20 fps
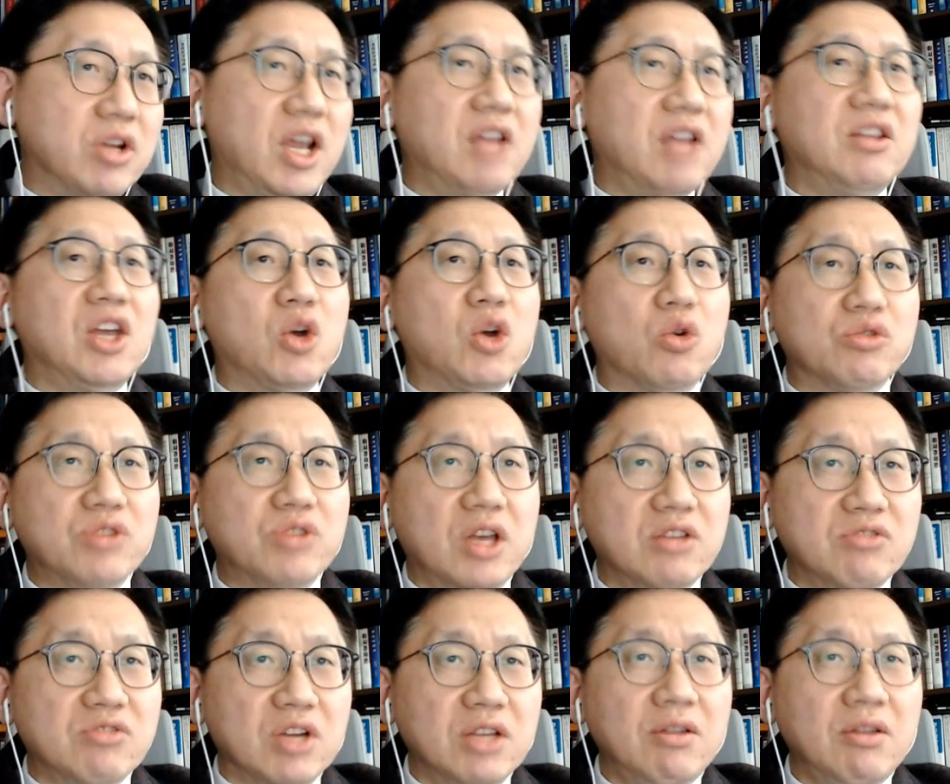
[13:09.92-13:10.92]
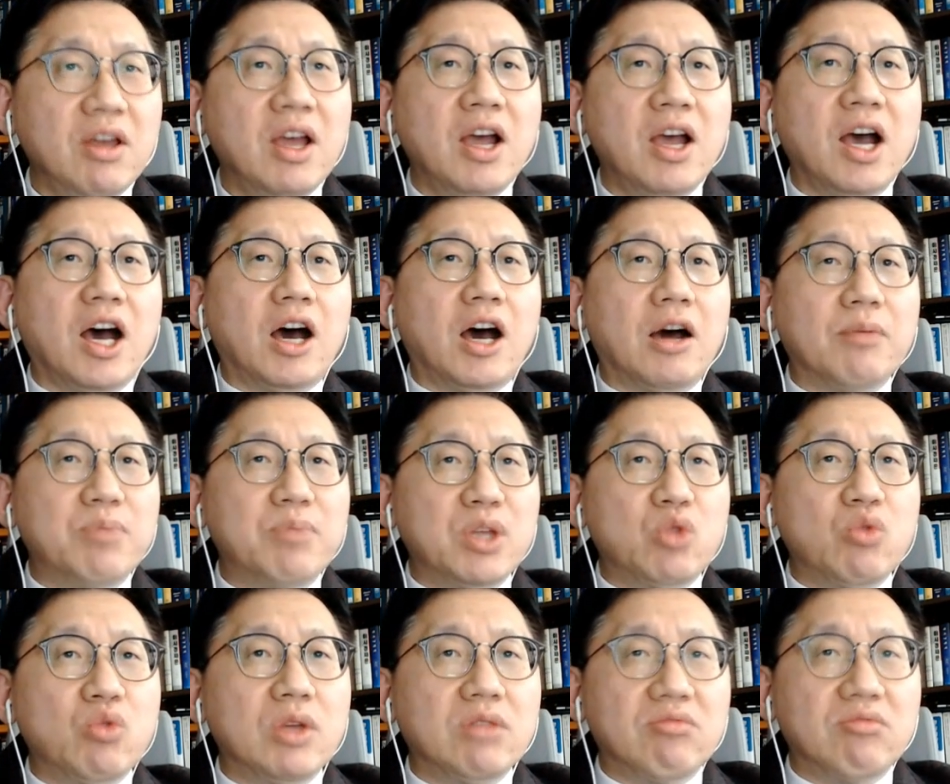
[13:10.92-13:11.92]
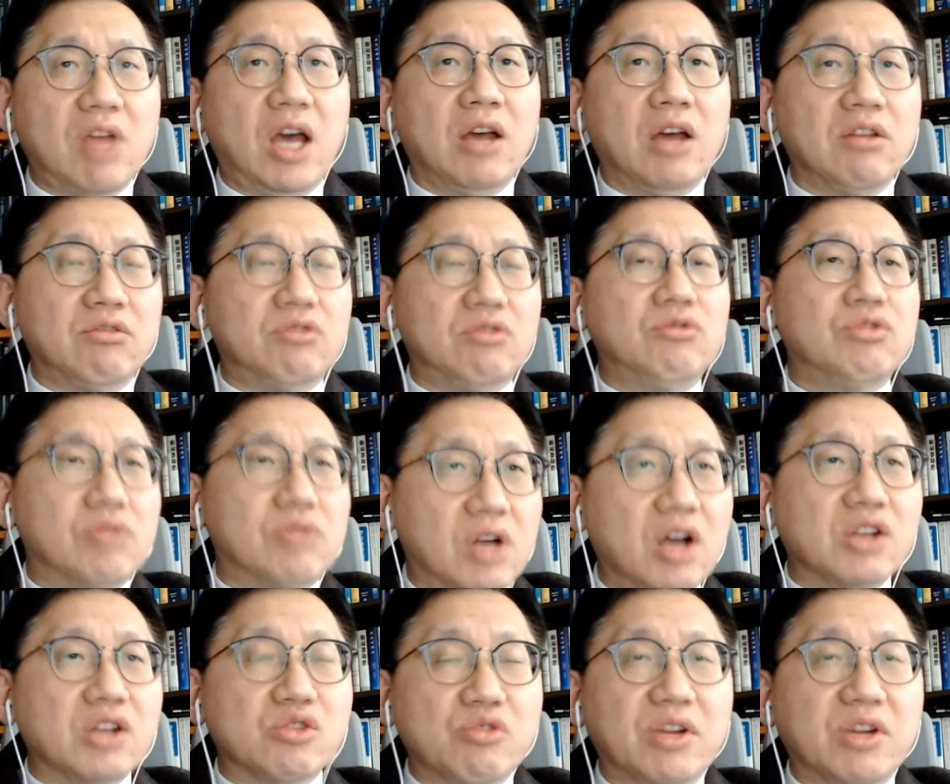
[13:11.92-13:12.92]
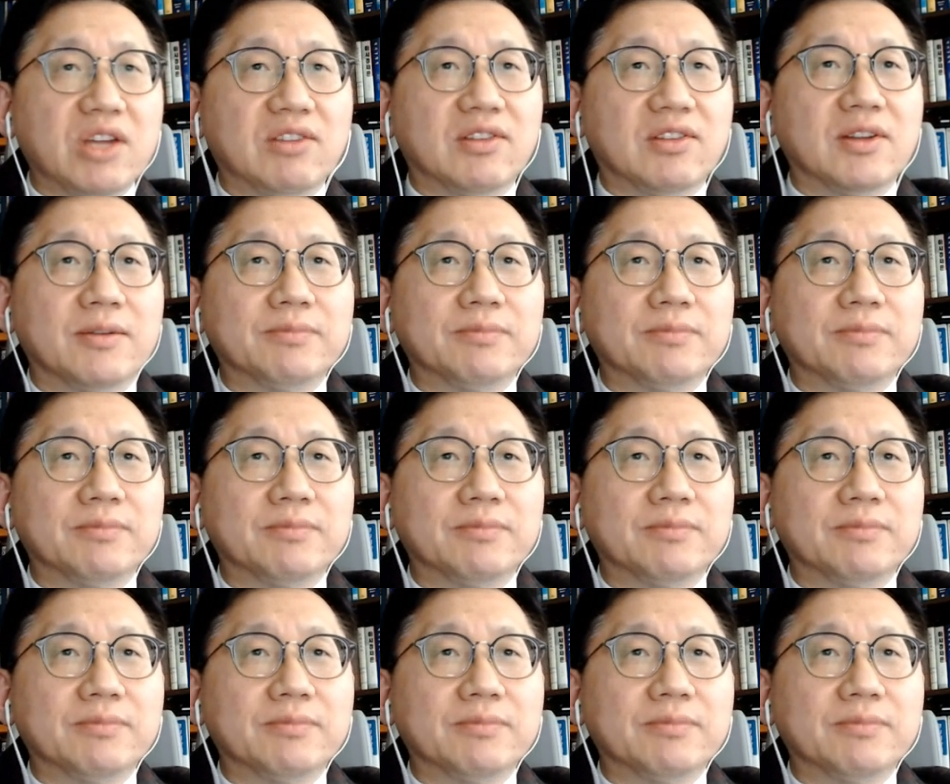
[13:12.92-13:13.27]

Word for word: and negotiation between two countries.